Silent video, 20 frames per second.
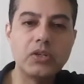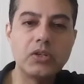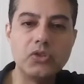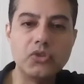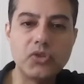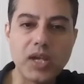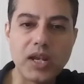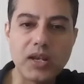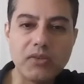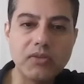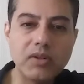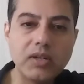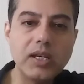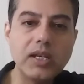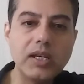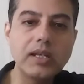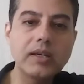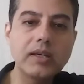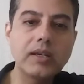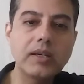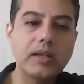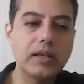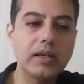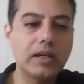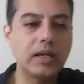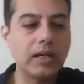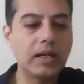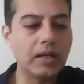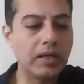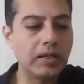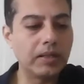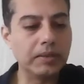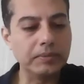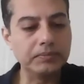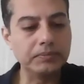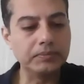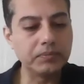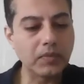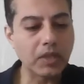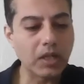Generally,
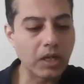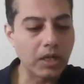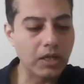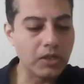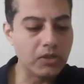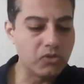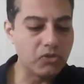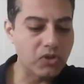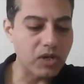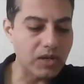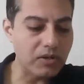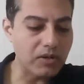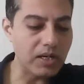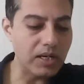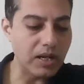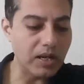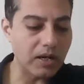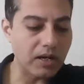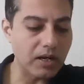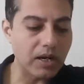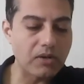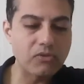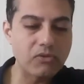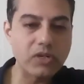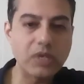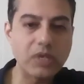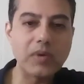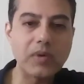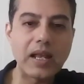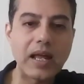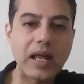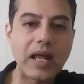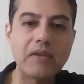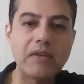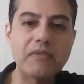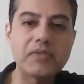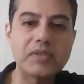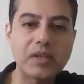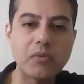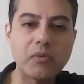a country will
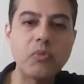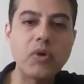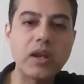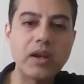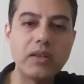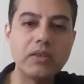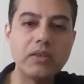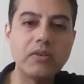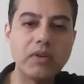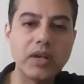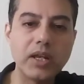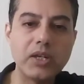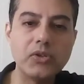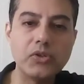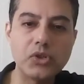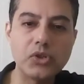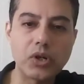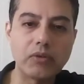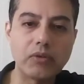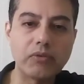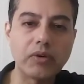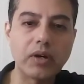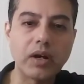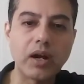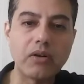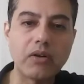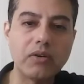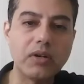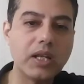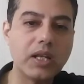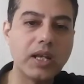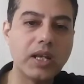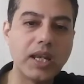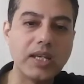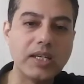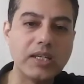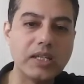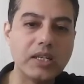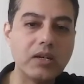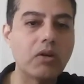have somewhere in the range of
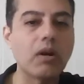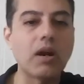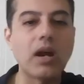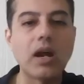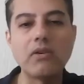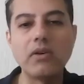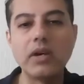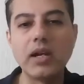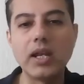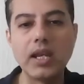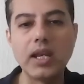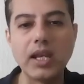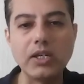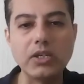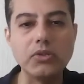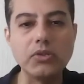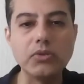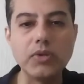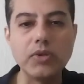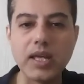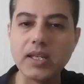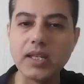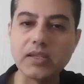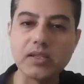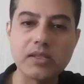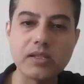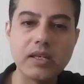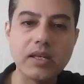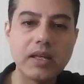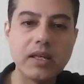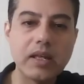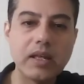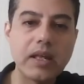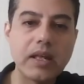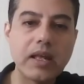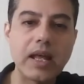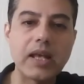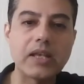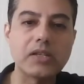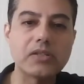180 or 182 days
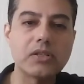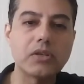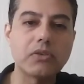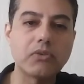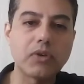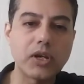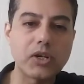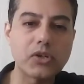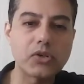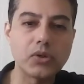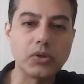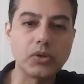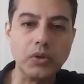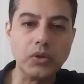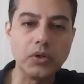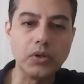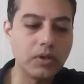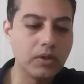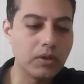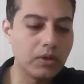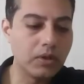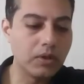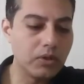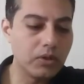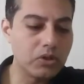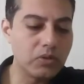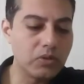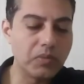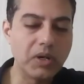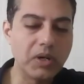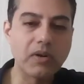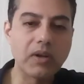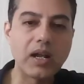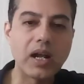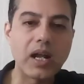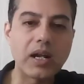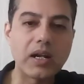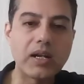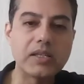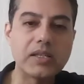as the threshold to be
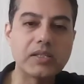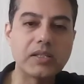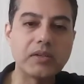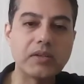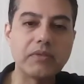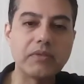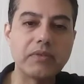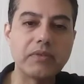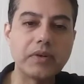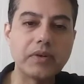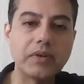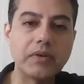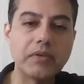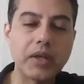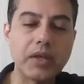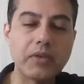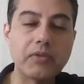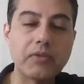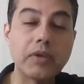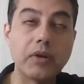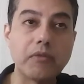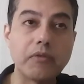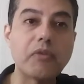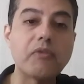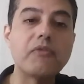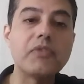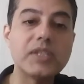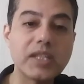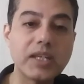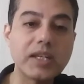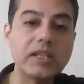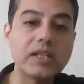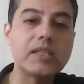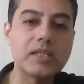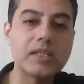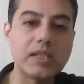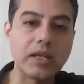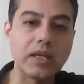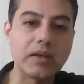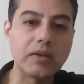regarded as for physical
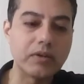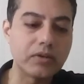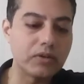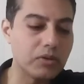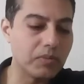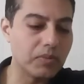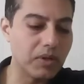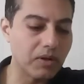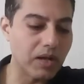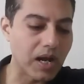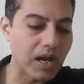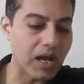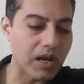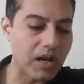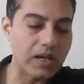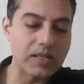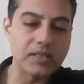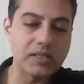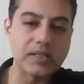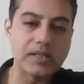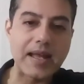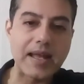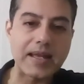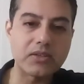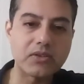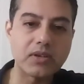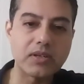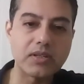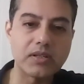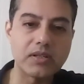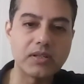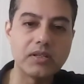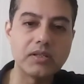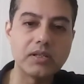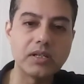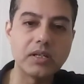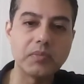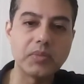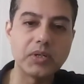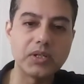stay, to be regarded as a tax resident
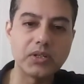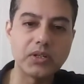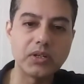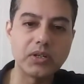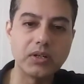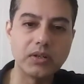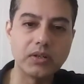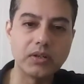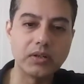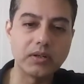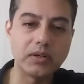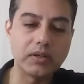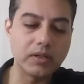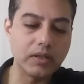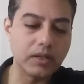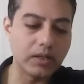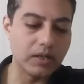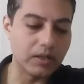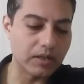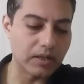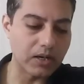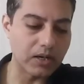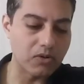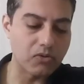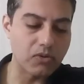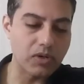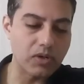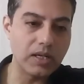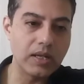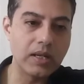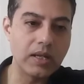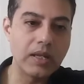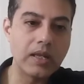in a particular country.